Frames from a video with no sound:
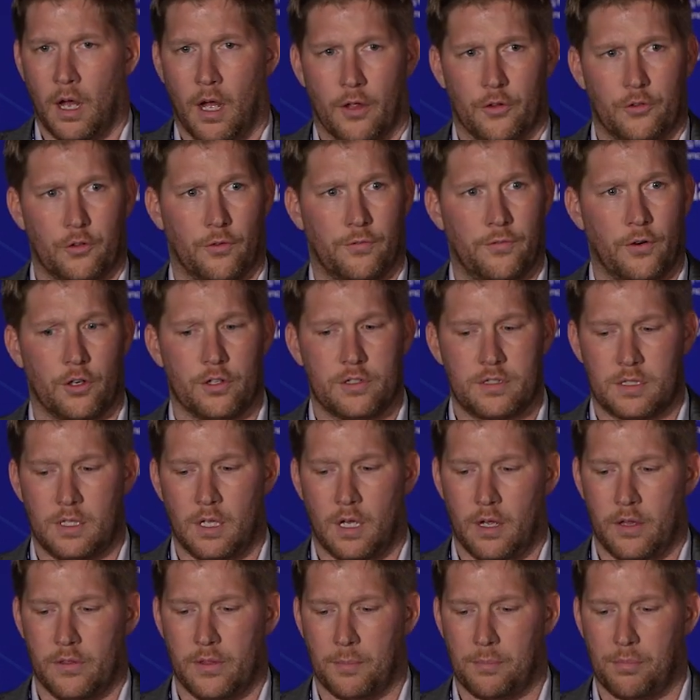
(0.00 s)
So first,
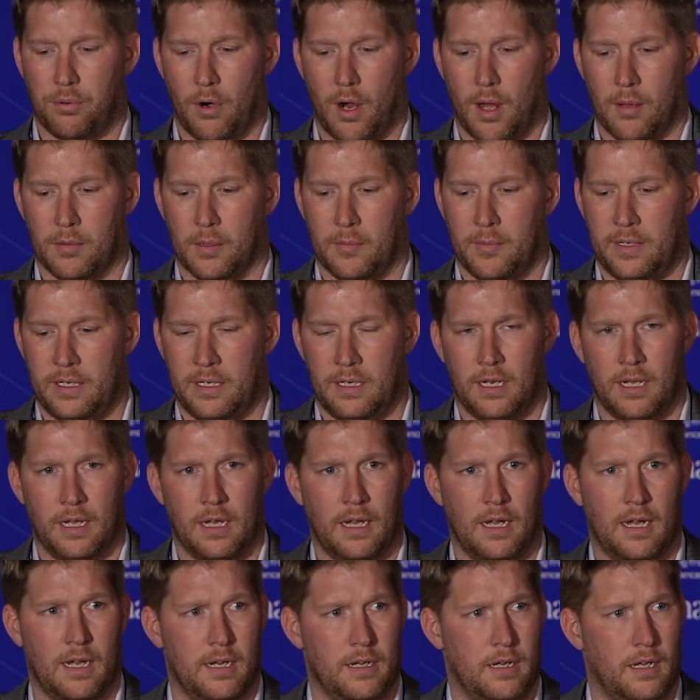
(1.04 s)
the problem,
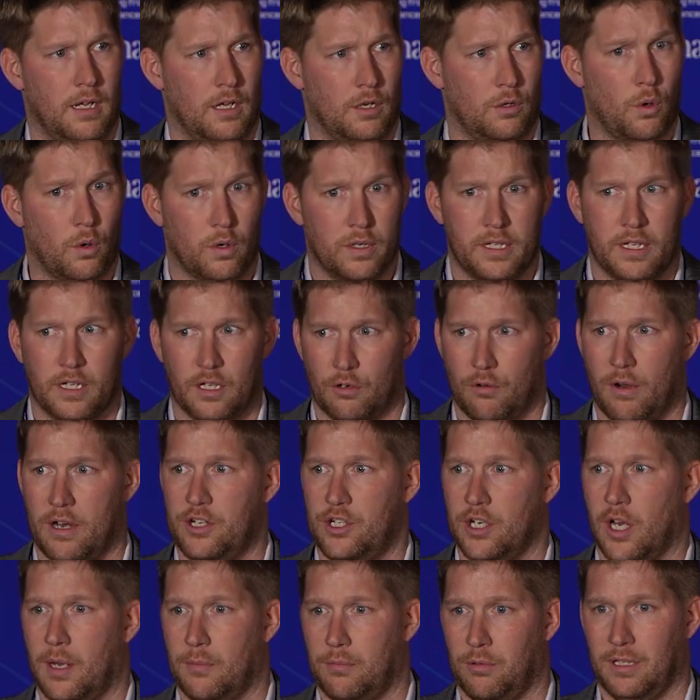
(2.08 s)
and Gordon did a great
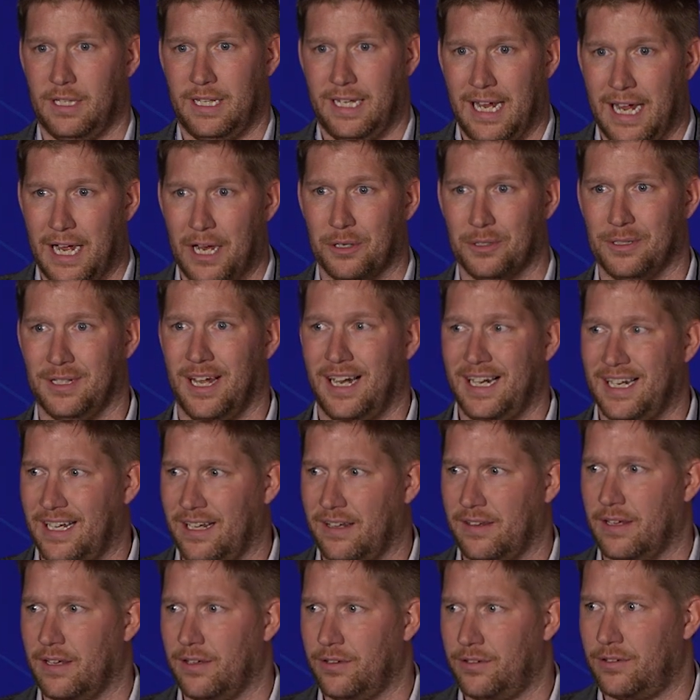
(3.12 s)
job really
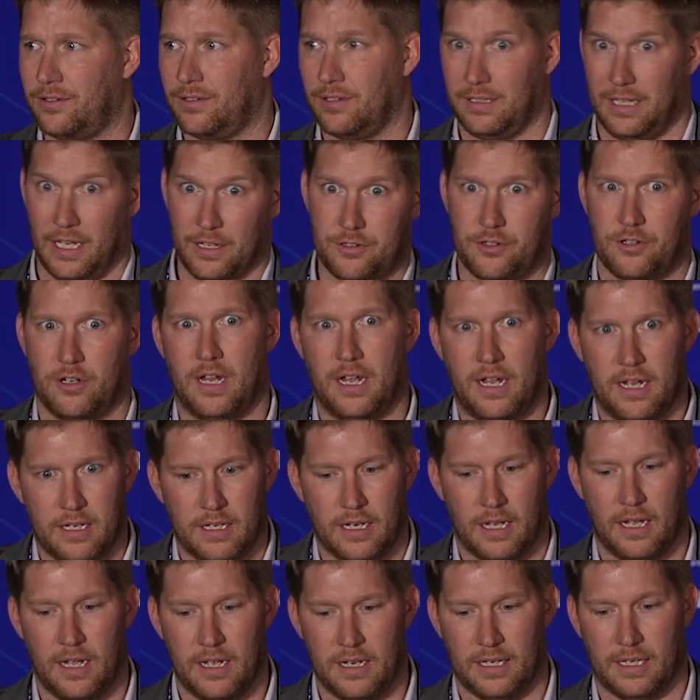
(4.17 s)
outlining this yesterday
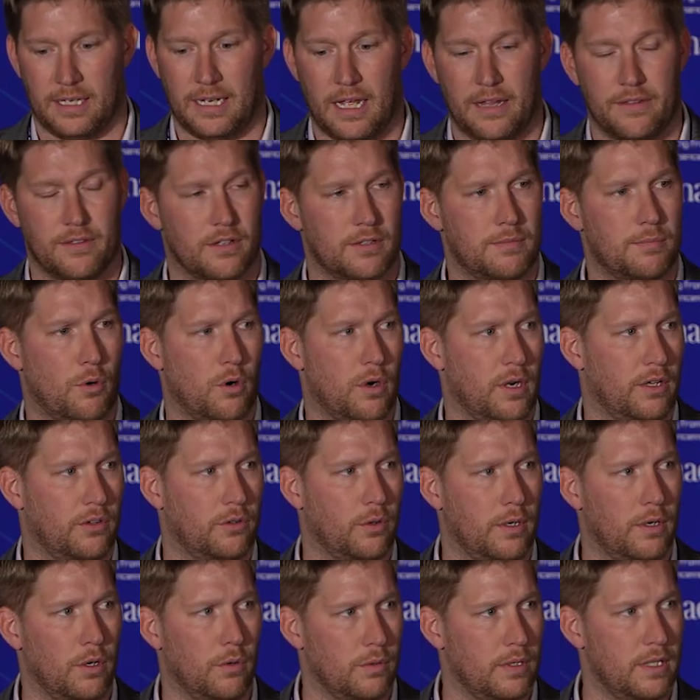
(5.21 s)
and again this morning,
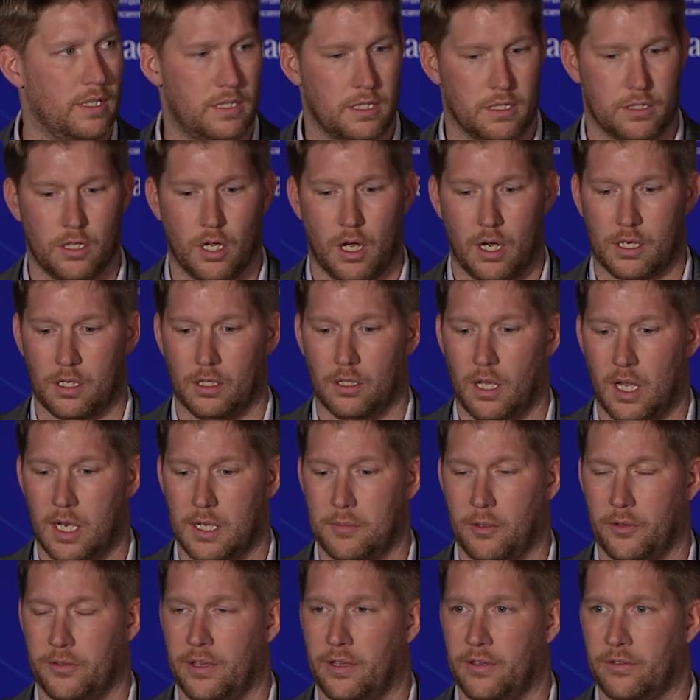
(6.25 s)
so I don't need to talk a lot
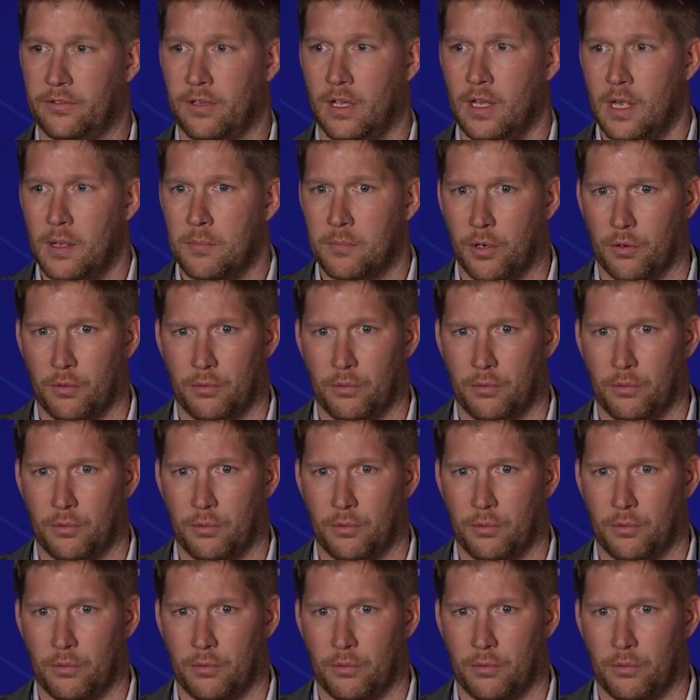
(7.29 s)
about this, but